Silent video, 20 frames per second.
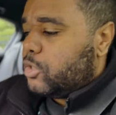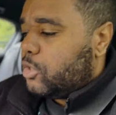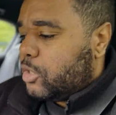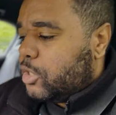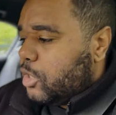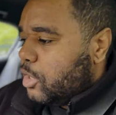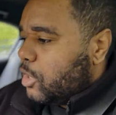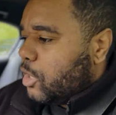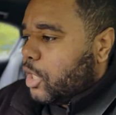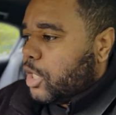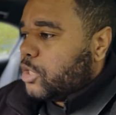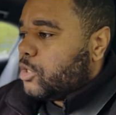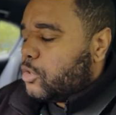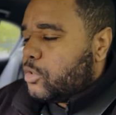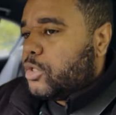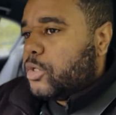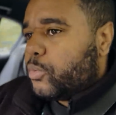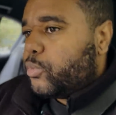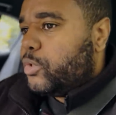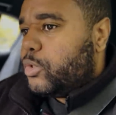Look, I
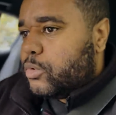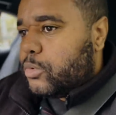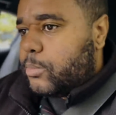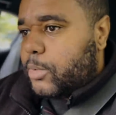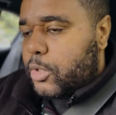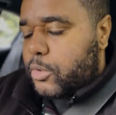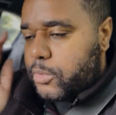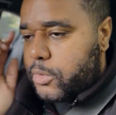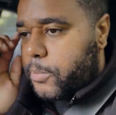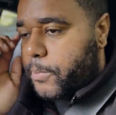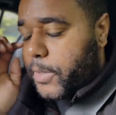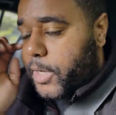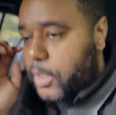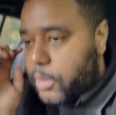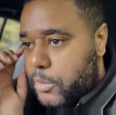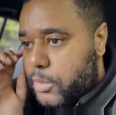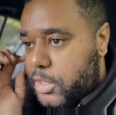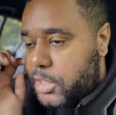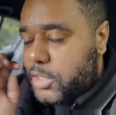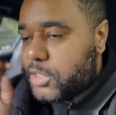know that we all moan
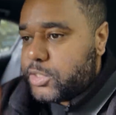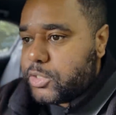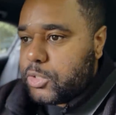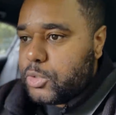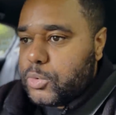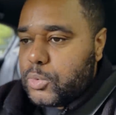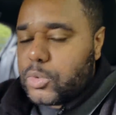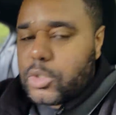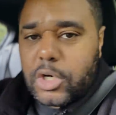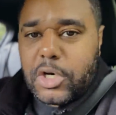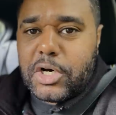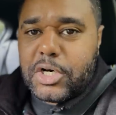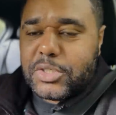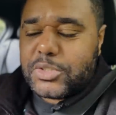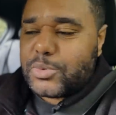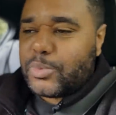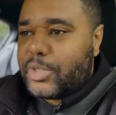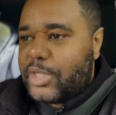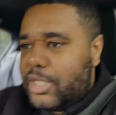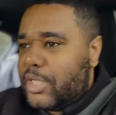about these new
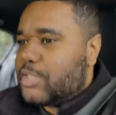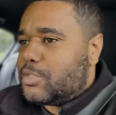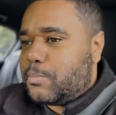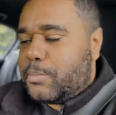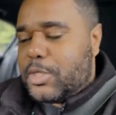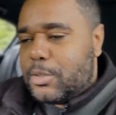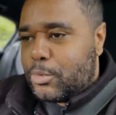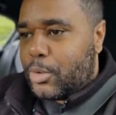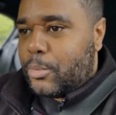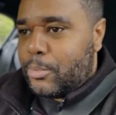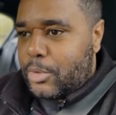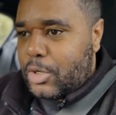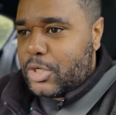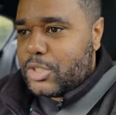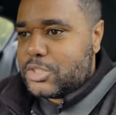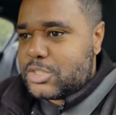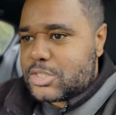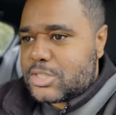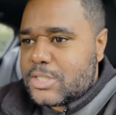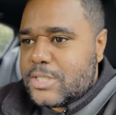cars where it's minimal
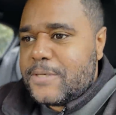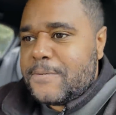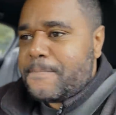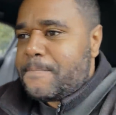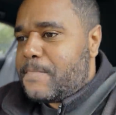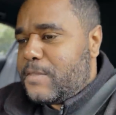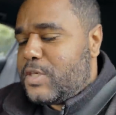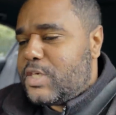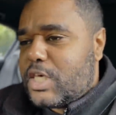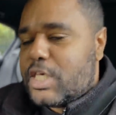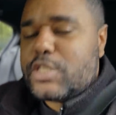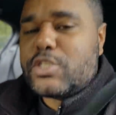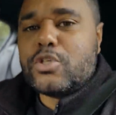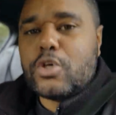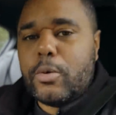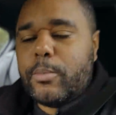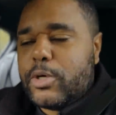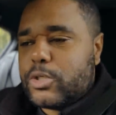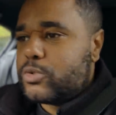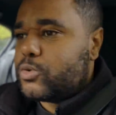mods and you can get
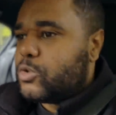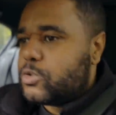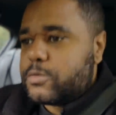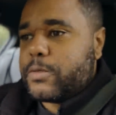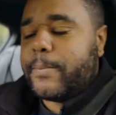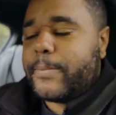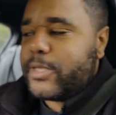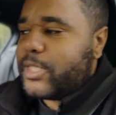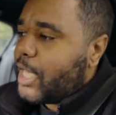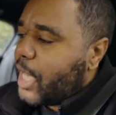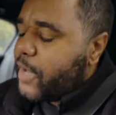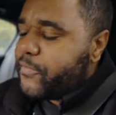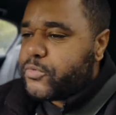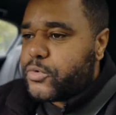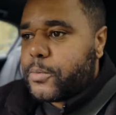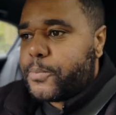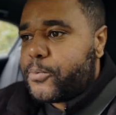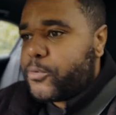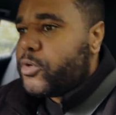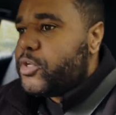so much horsepower, but you have
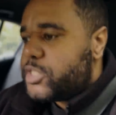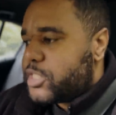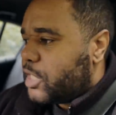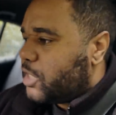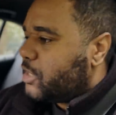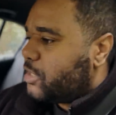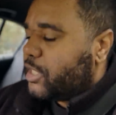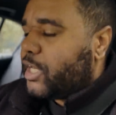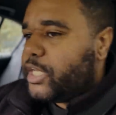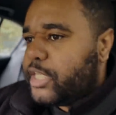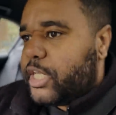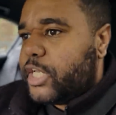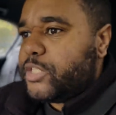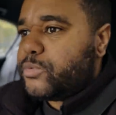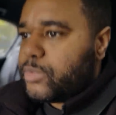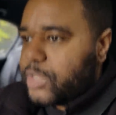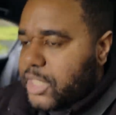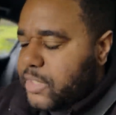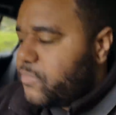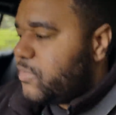to appreciate the day and
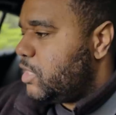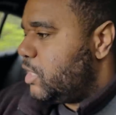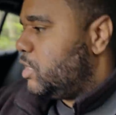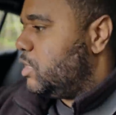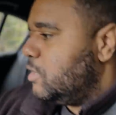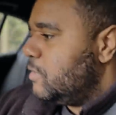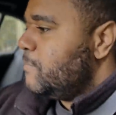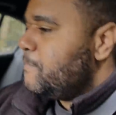age we're living in.